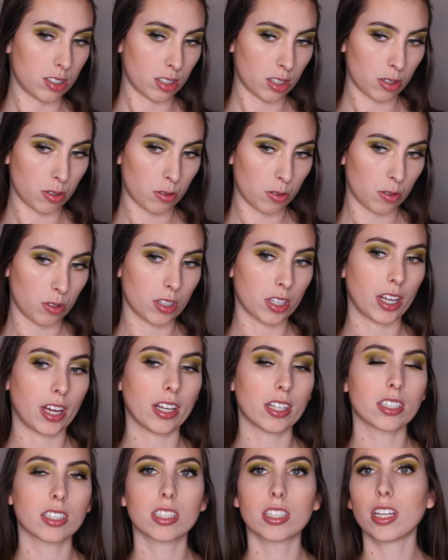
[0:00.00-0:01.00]
So
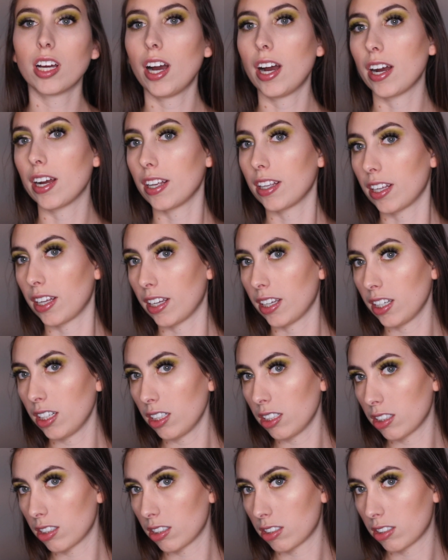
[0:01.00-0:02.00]
that's the highlight.